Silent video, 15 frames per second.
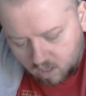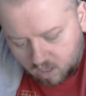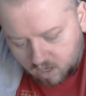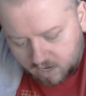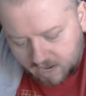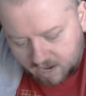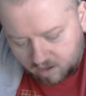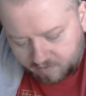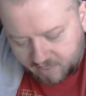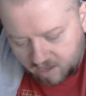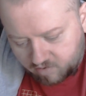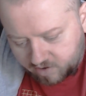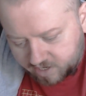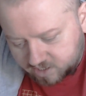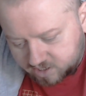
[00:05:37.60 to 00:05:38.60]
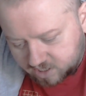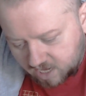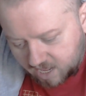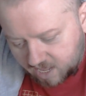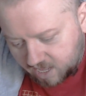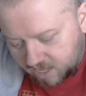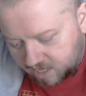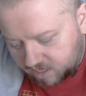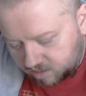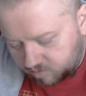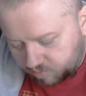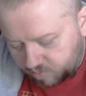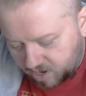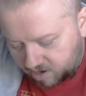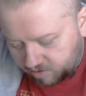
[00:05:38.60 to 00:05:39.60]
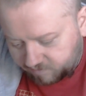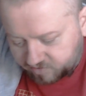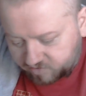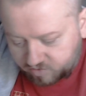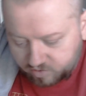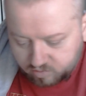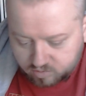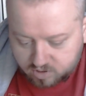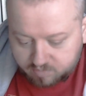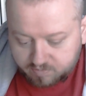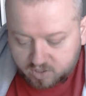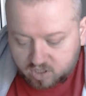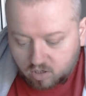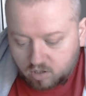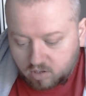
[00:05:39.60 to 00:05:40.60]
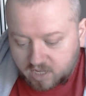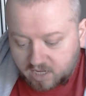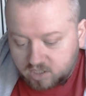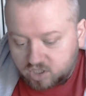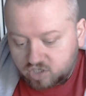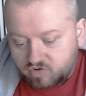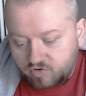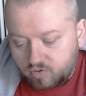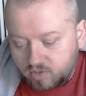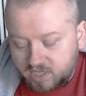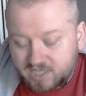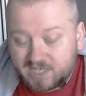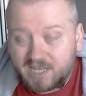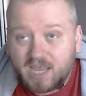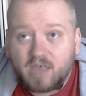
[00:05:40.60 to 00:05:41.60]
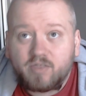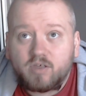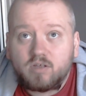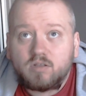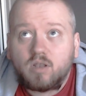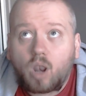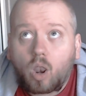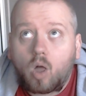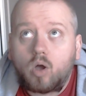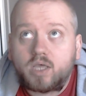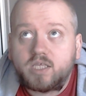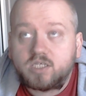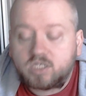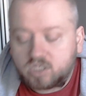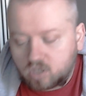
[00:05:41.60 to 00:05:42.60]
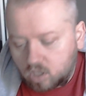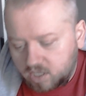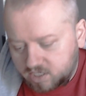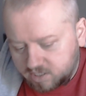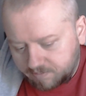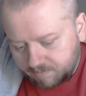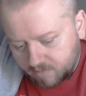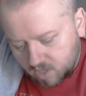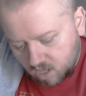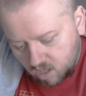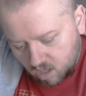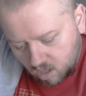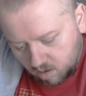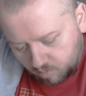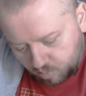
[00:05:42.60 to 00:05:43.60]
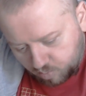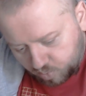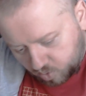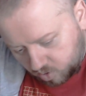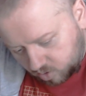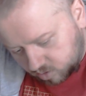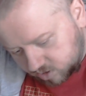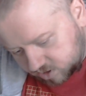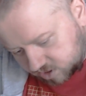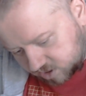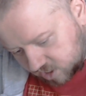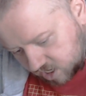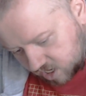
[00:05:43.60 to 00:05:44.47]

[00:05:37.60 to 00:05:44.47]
Now there is a pair of screws, so you can screw this together, lock it solid, but